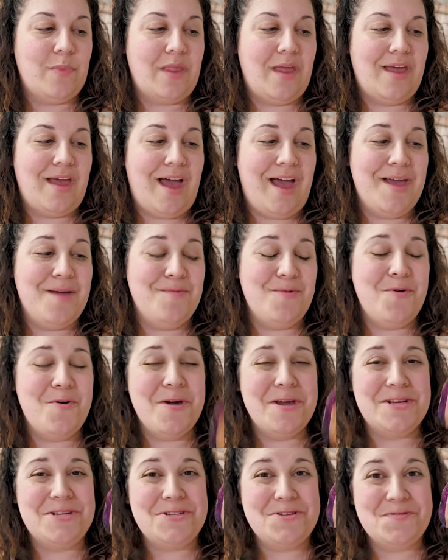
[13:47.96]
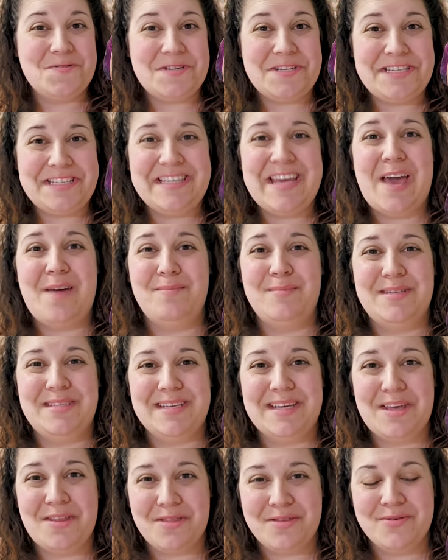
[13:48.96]
I am going to attempt to
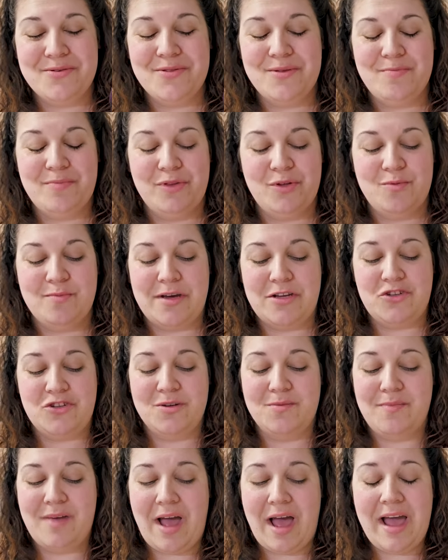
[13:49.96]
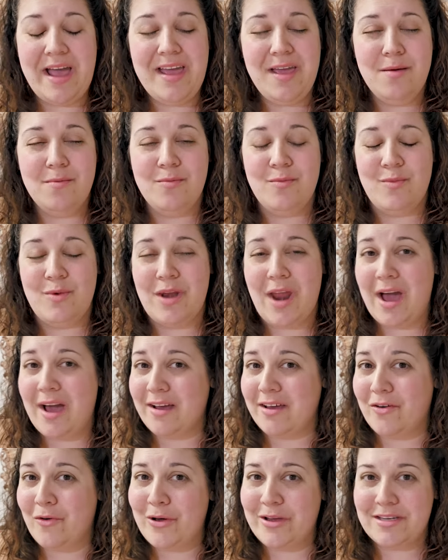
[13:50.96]
get through the blue mushroom. I am not
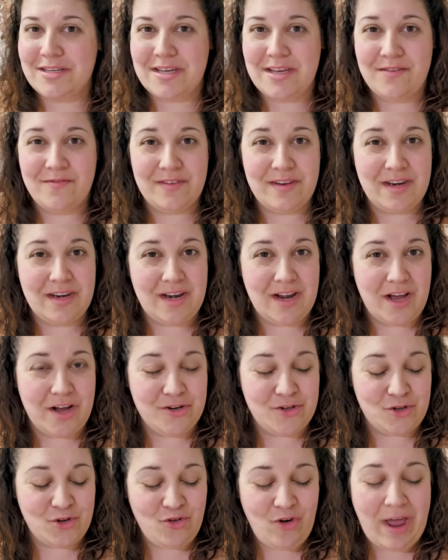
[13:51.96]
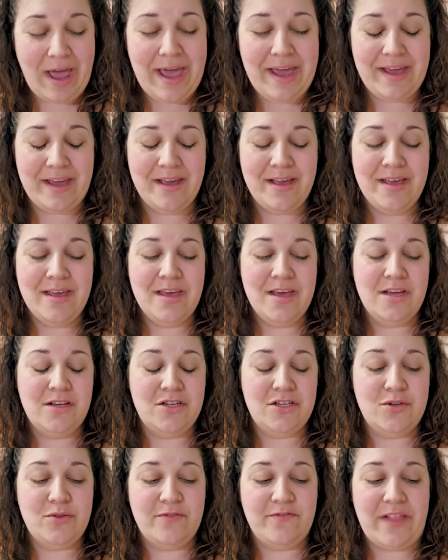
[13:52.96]
going to even try to
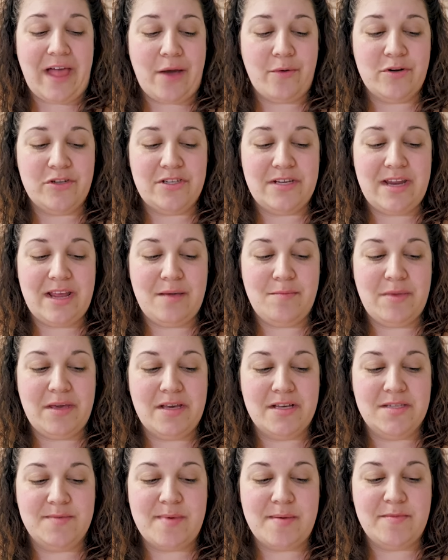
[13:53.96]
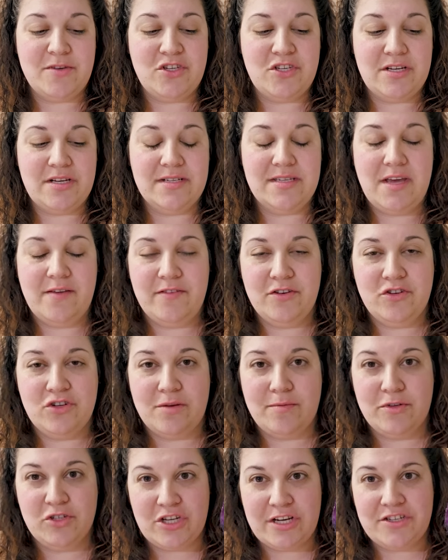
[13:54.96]
do the flowers today because my machine is having
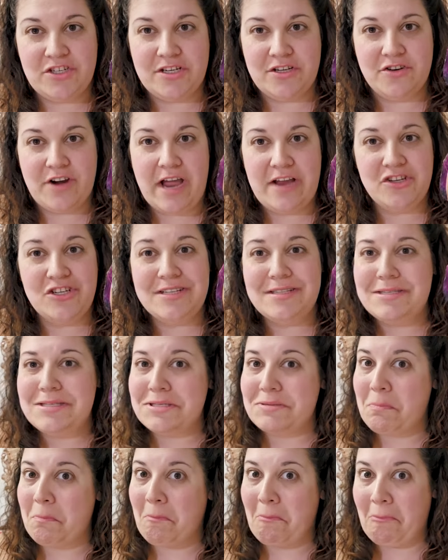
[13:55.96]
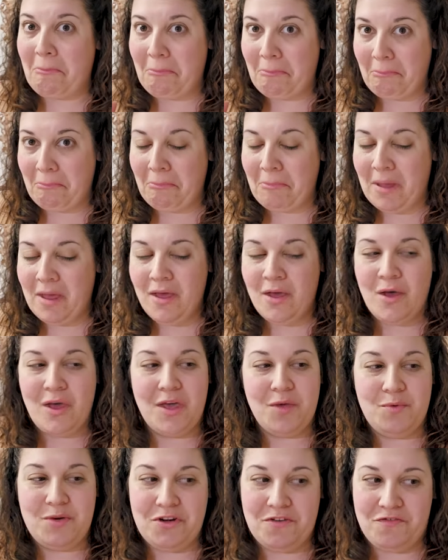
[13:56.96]
trouble changing directions. And
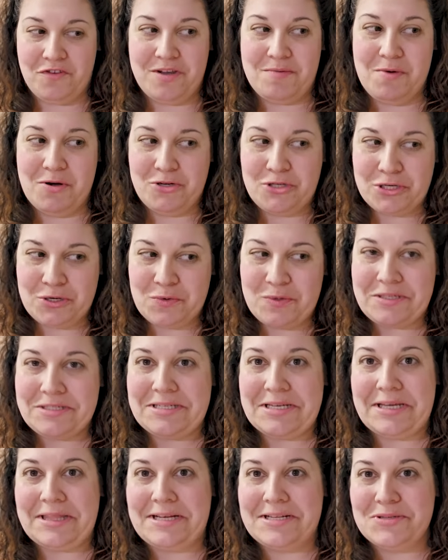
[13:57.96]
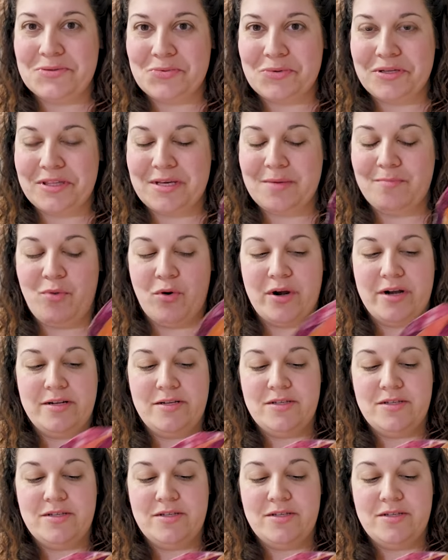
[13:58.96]
when you're free motion quilting, that's really important.